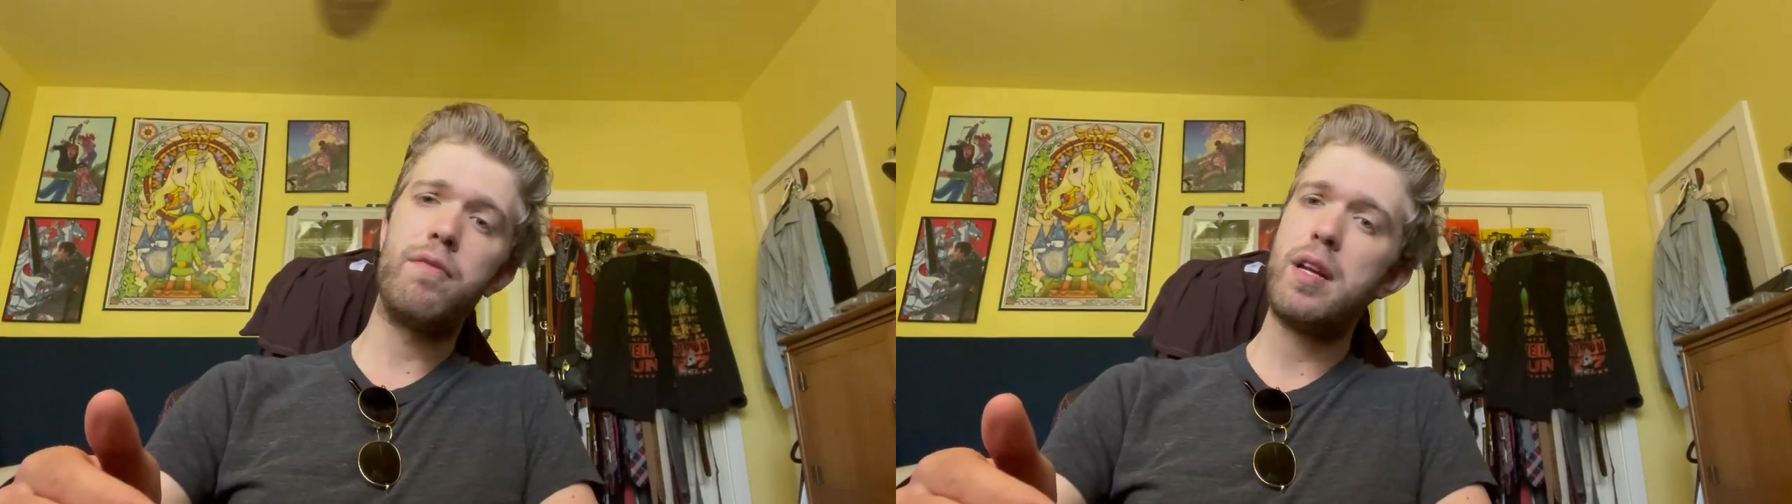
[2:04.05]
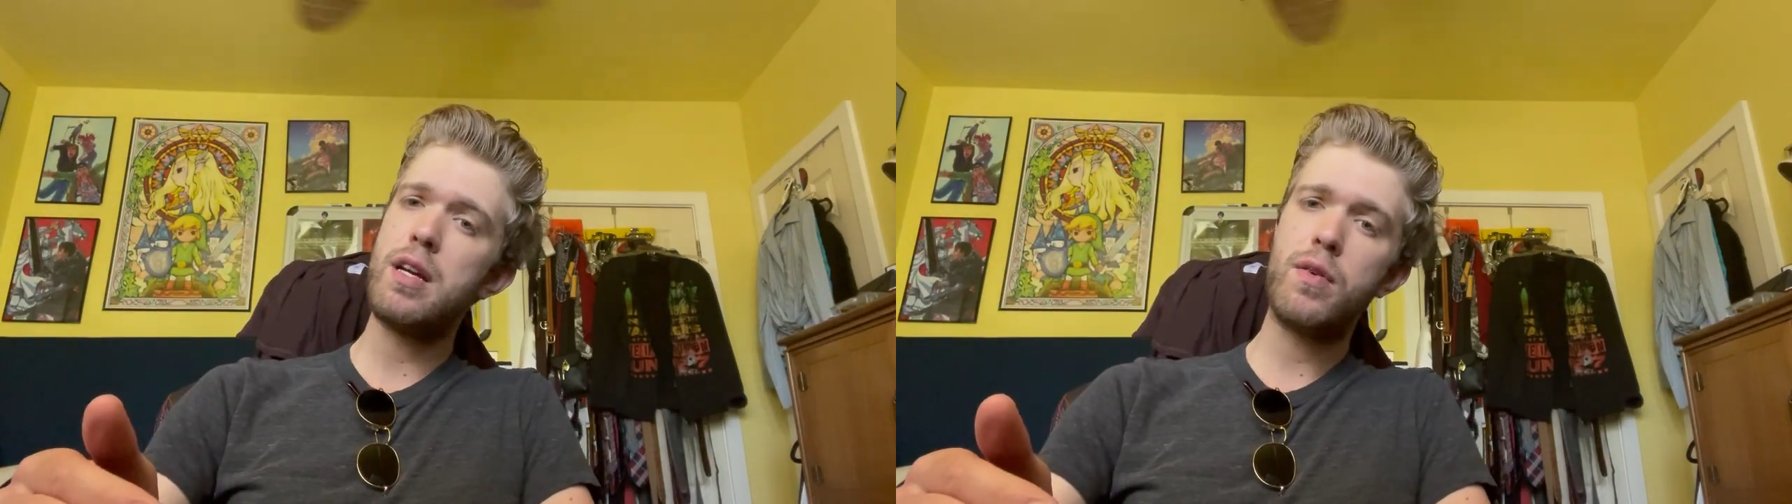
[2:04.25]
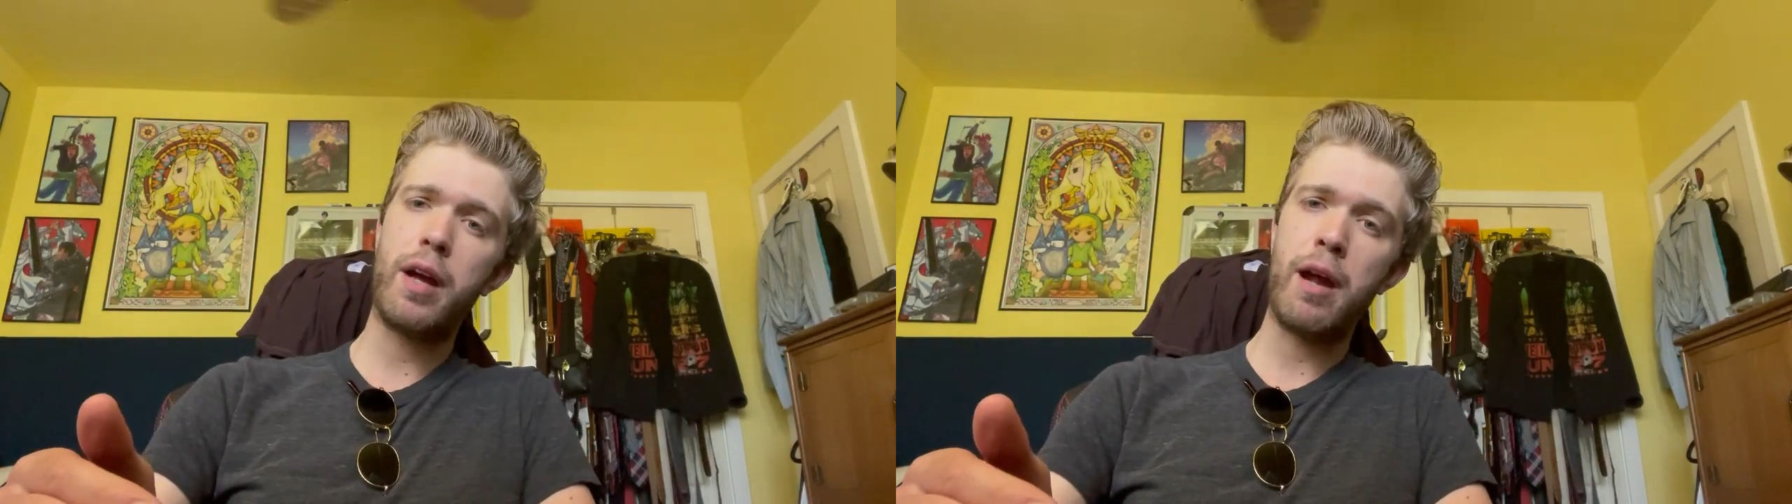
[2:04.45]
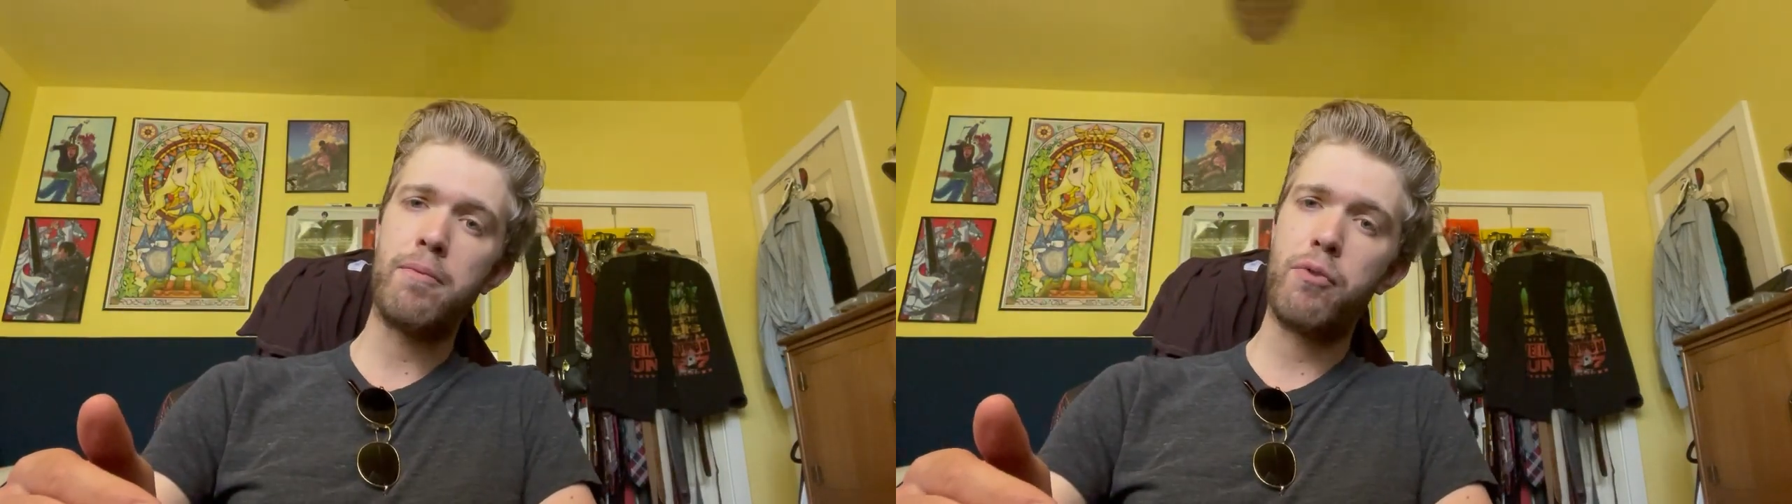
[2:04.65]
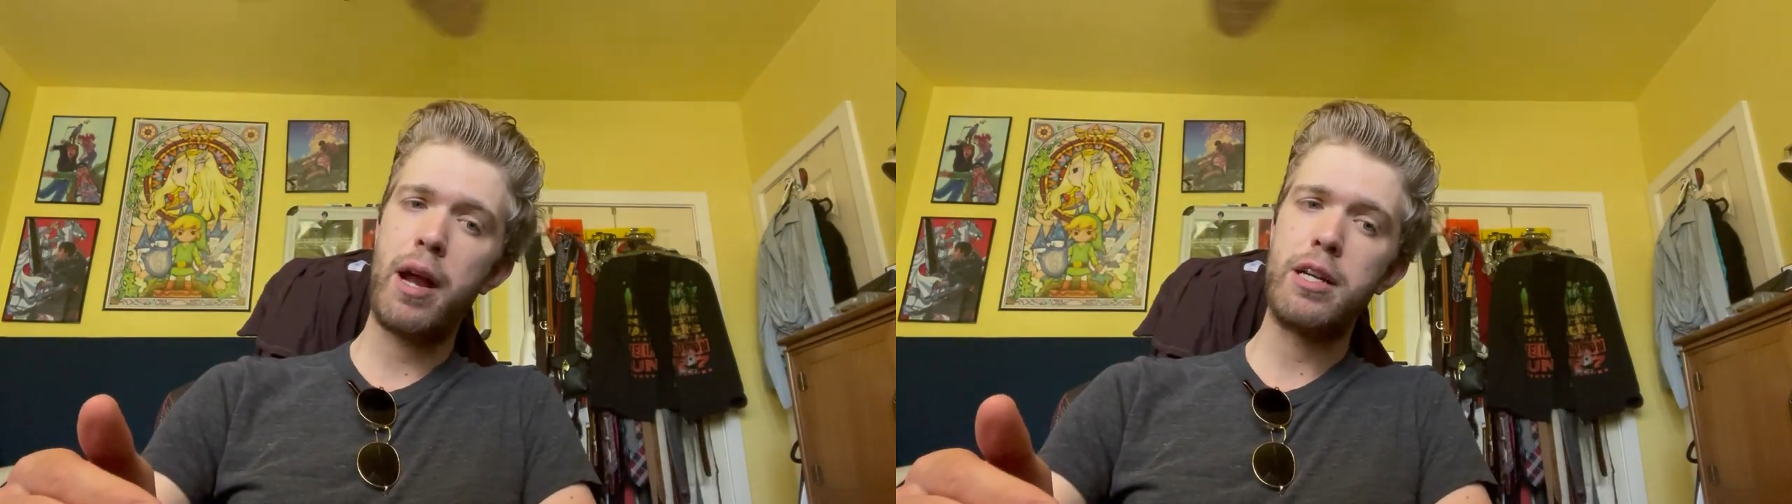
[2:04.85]
video
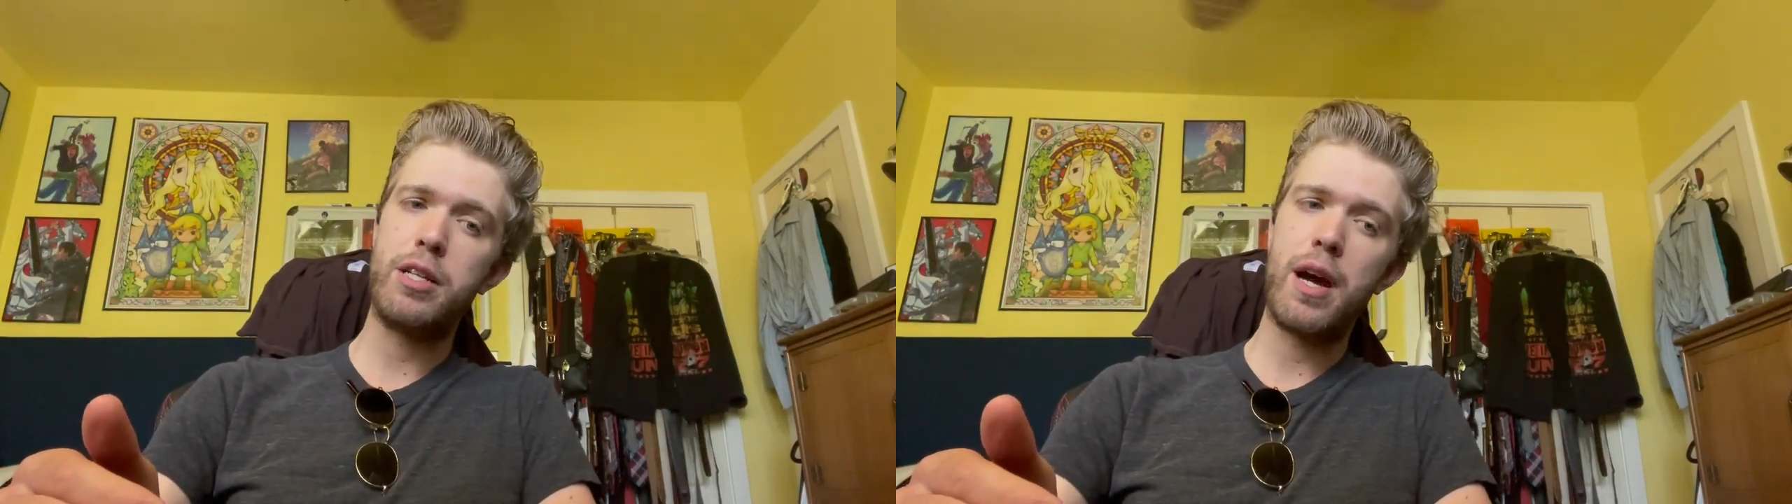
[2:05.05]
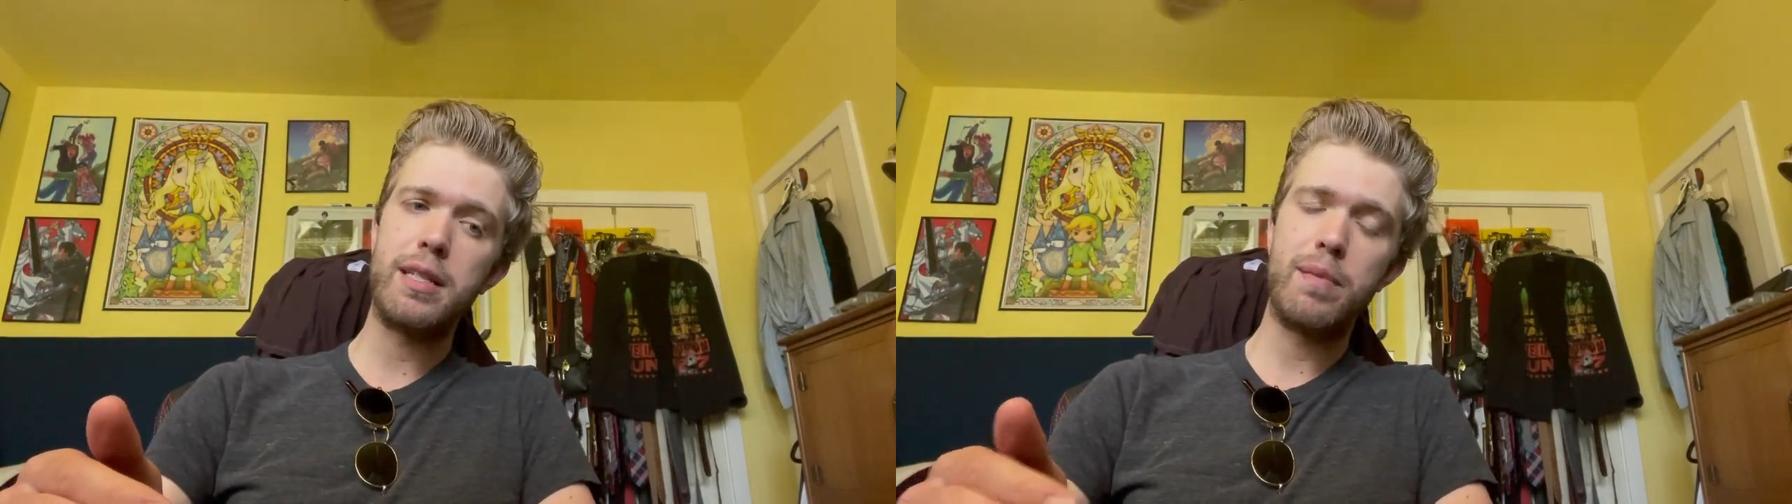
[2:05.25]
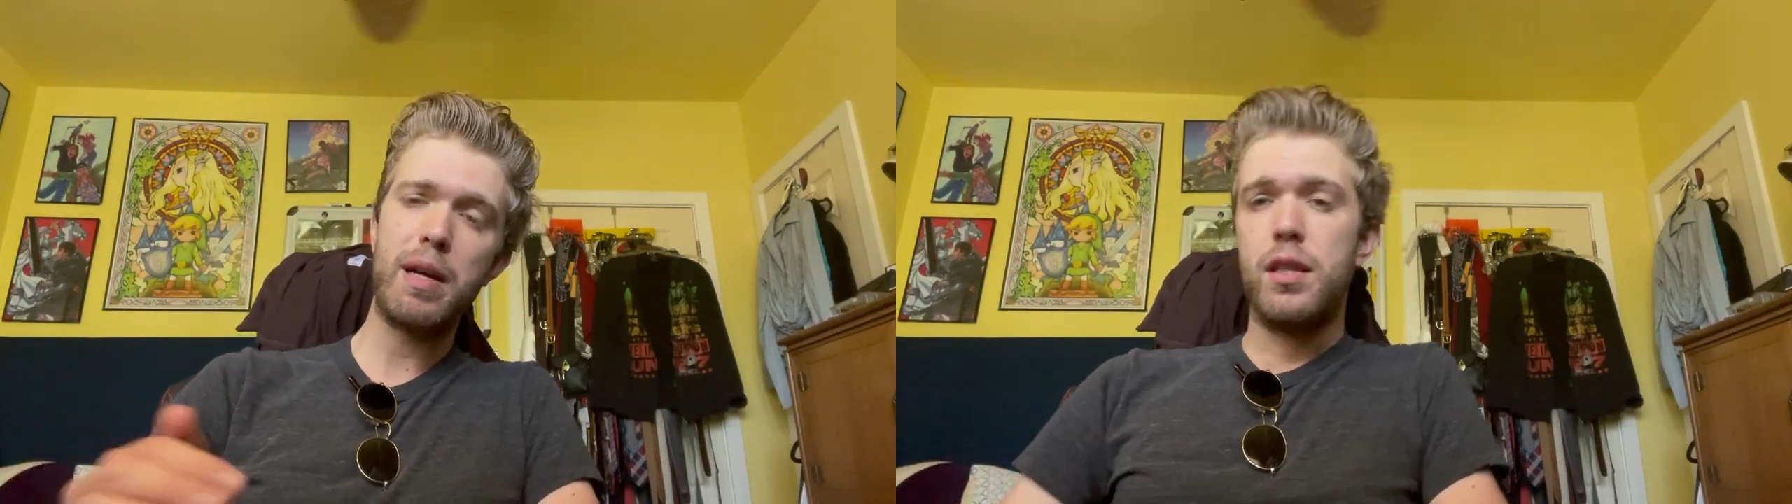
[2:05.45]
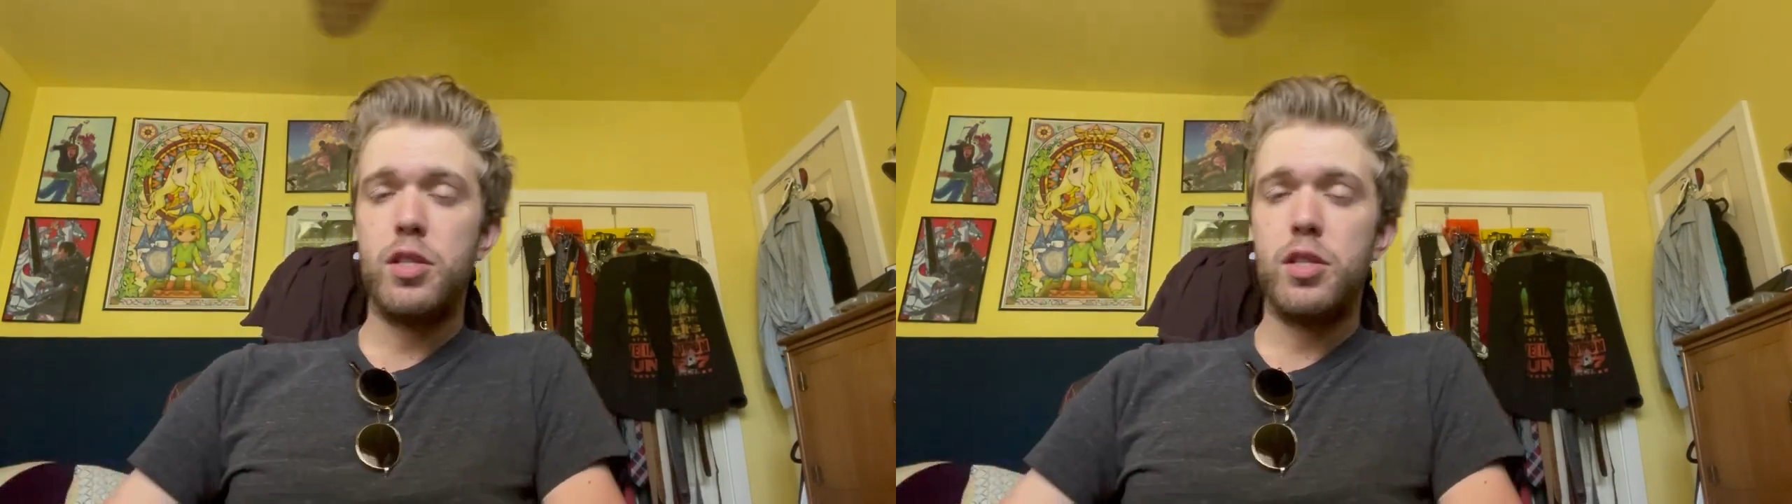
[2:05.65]
game franchise. I mean, the